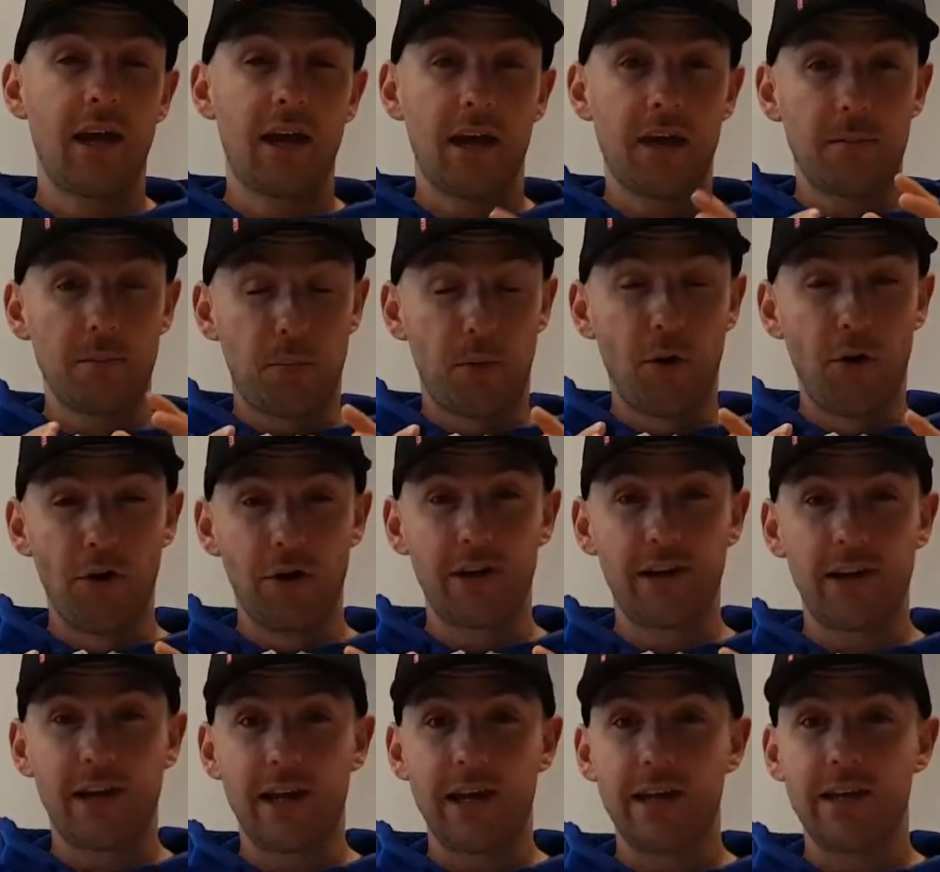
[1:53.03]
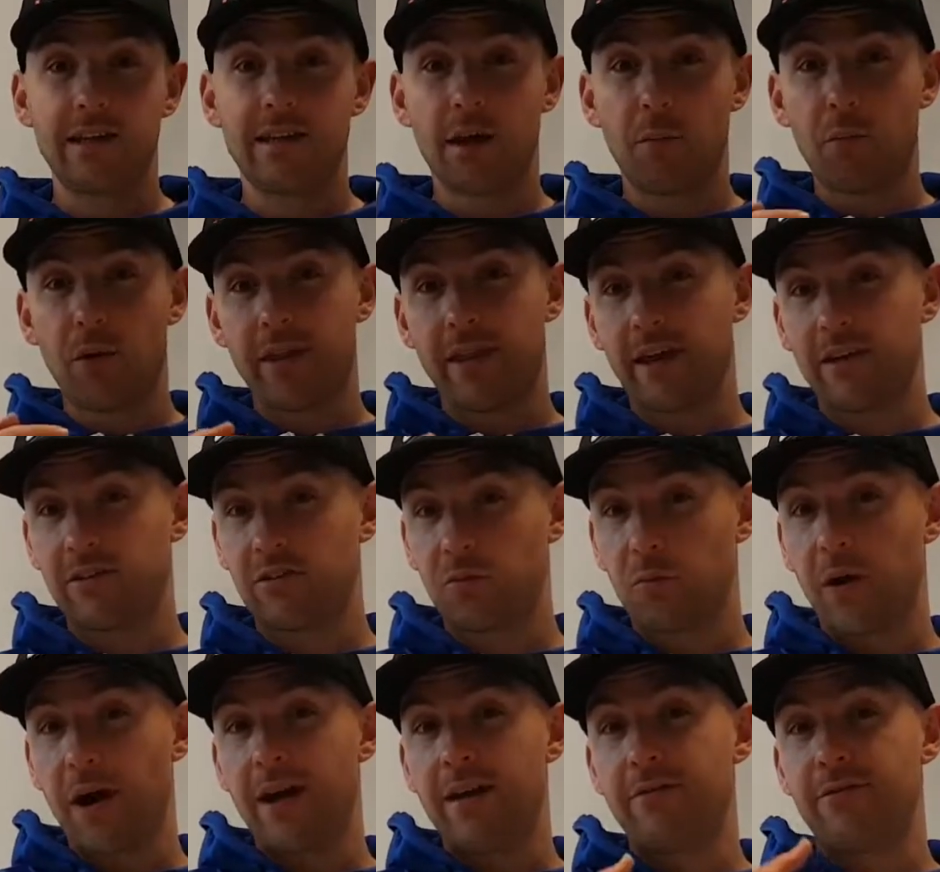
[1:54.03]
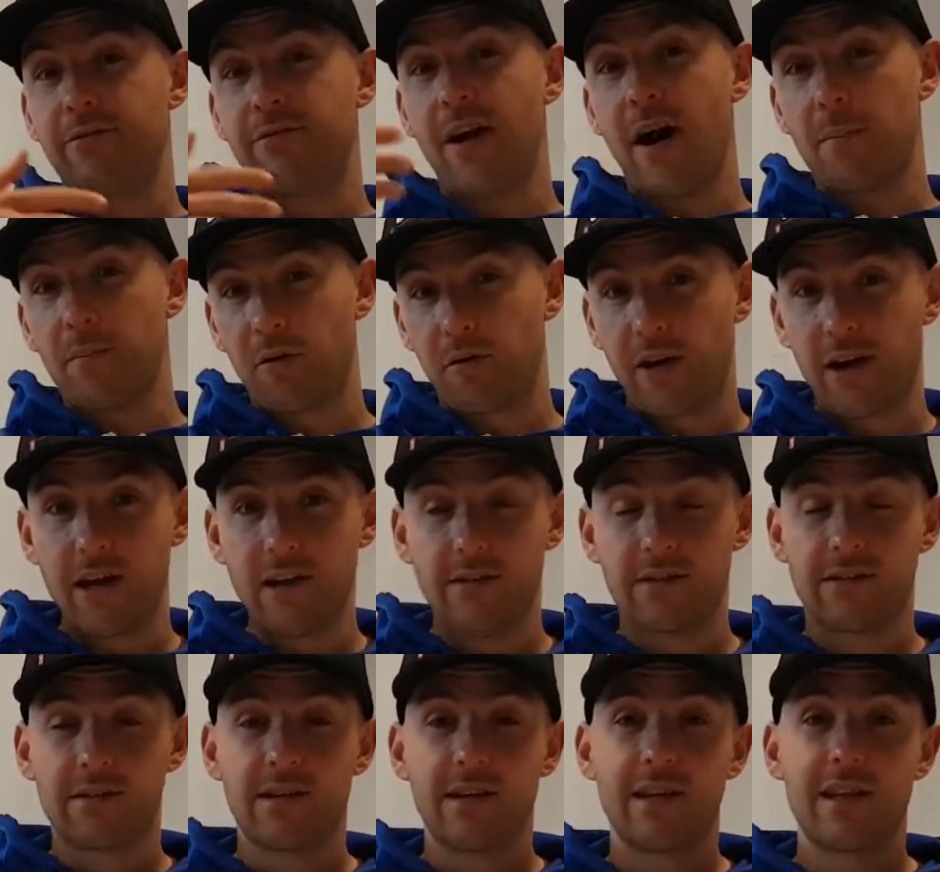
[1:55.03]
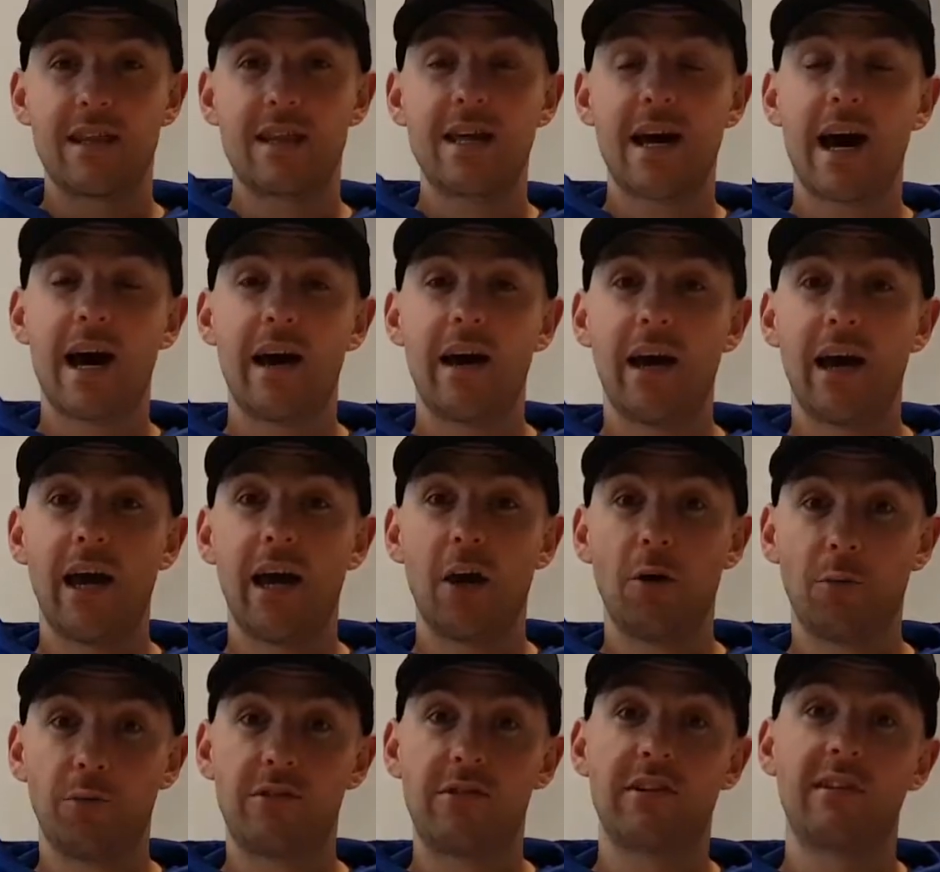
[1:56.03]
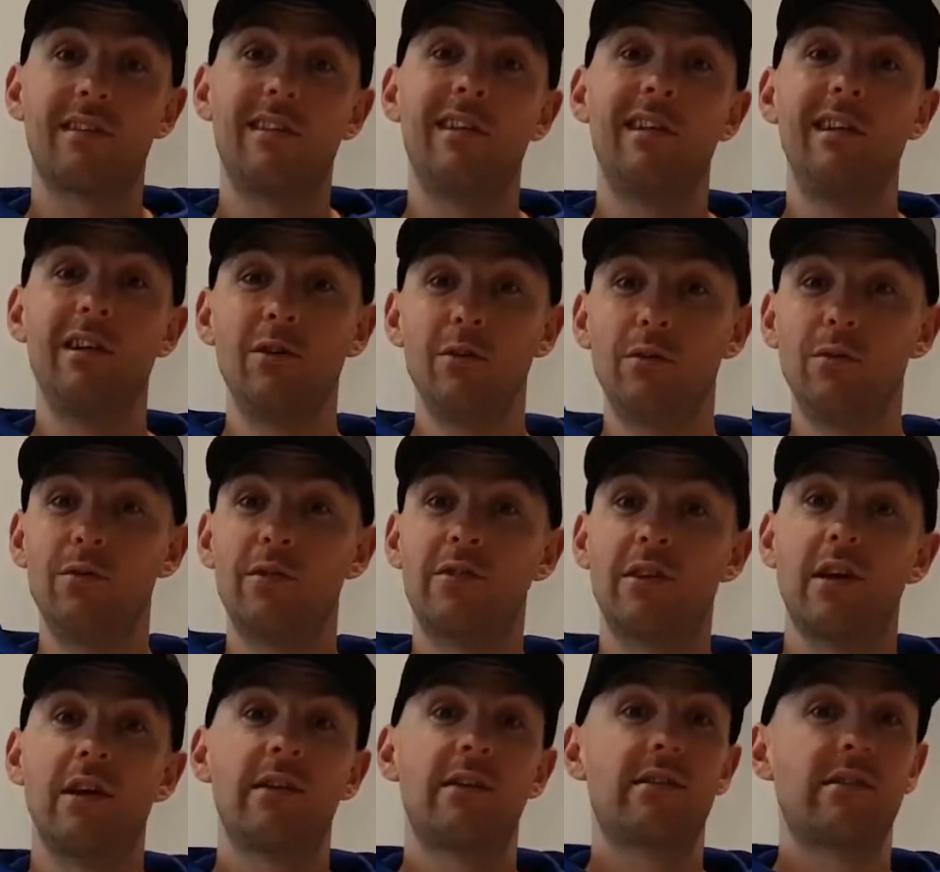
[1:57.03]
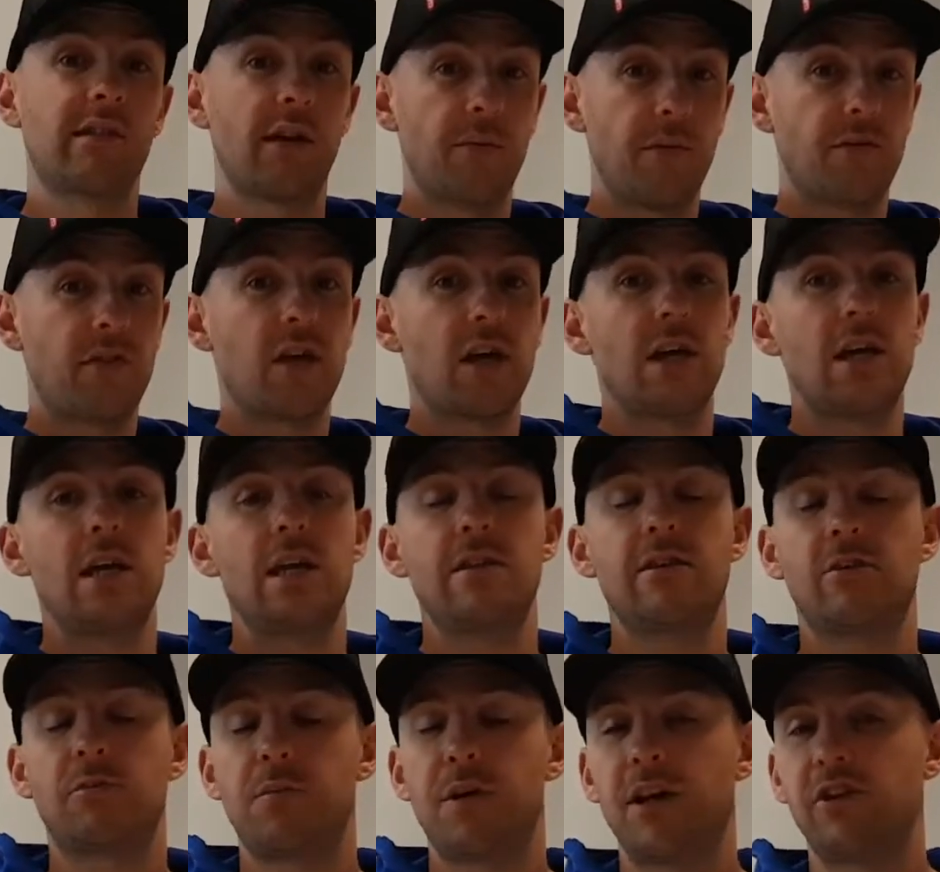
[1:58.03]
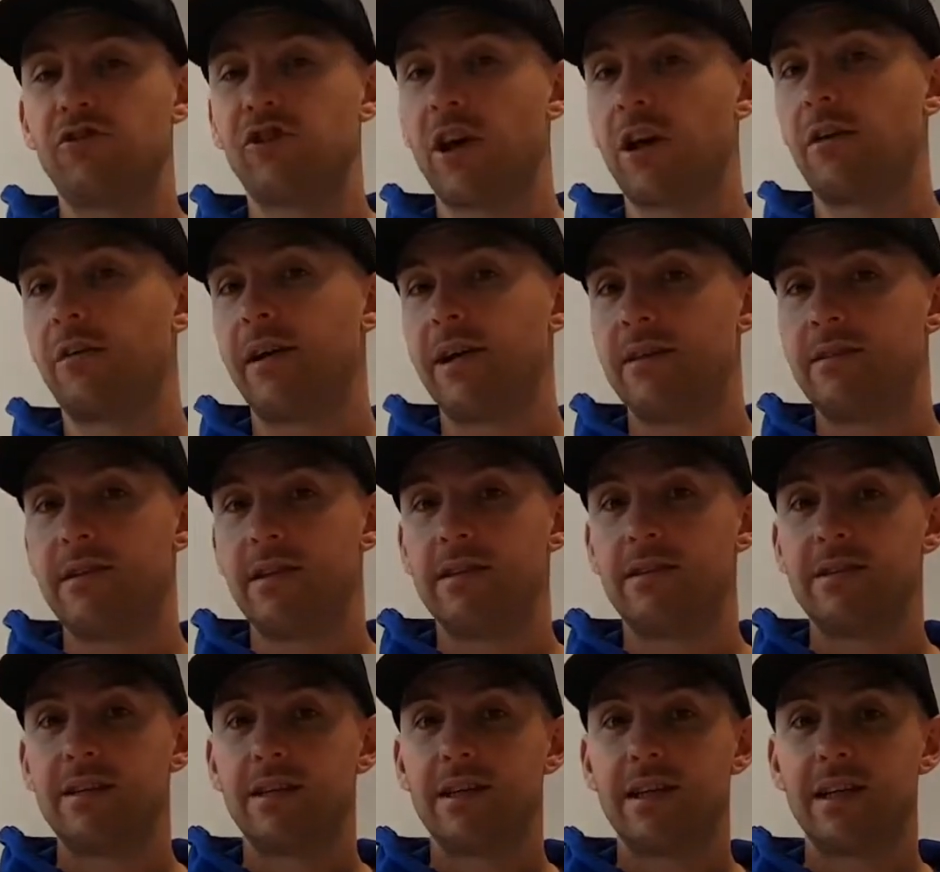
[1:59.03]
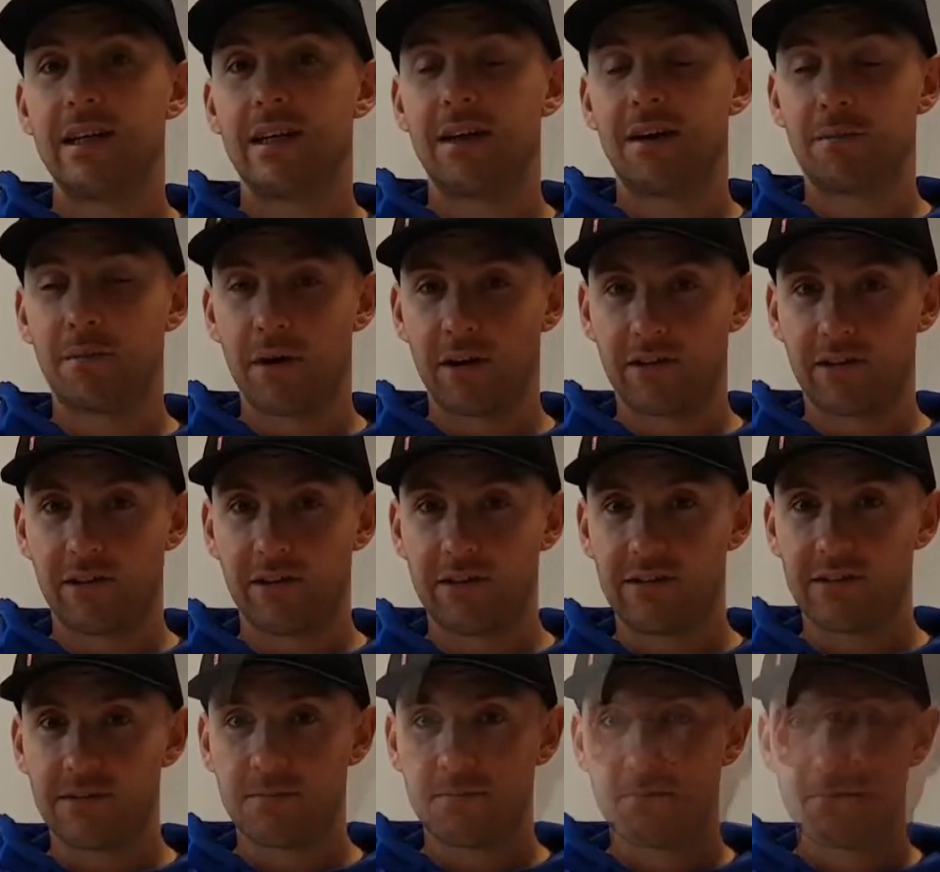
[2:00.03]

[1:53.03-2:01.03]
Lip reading: Importantly, then when that sweat evaporates, that helps us lose some of the heat that's being generated in our muscles.